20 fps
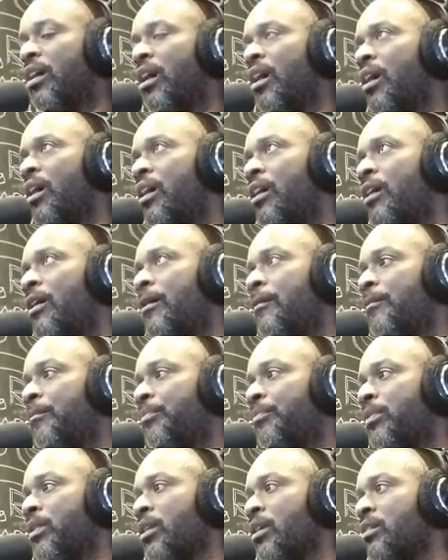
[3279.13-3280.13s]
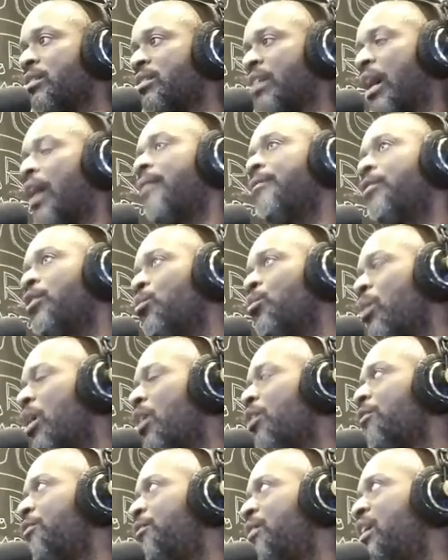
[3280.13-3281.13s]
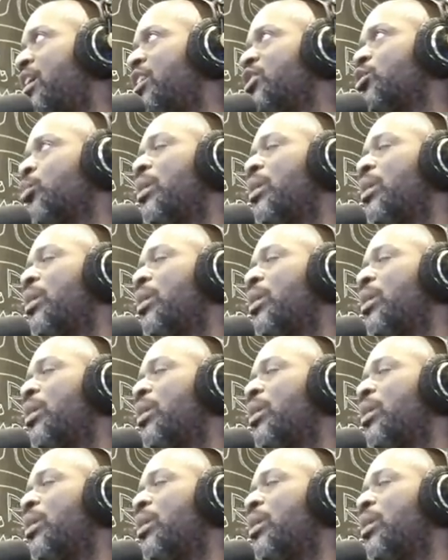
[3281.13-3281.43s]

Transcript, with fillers: um, sovereign wealth funds.